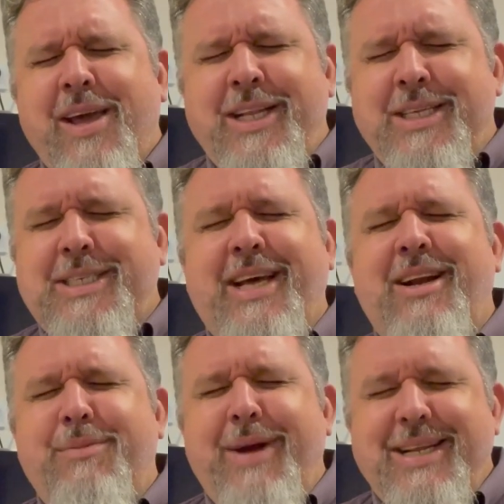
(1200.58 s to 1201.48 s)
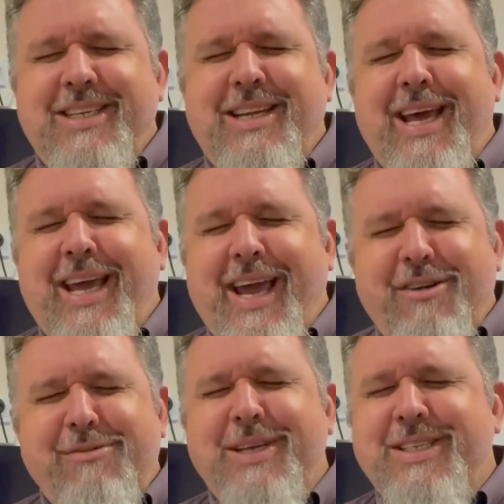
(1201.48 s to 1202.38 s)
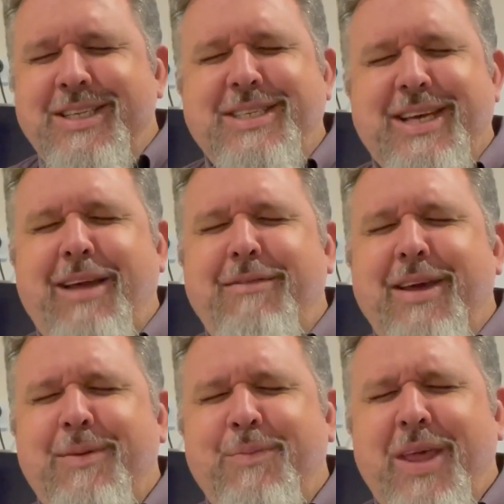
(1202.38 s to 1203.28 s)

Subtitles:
and celebrate today our risen Savior.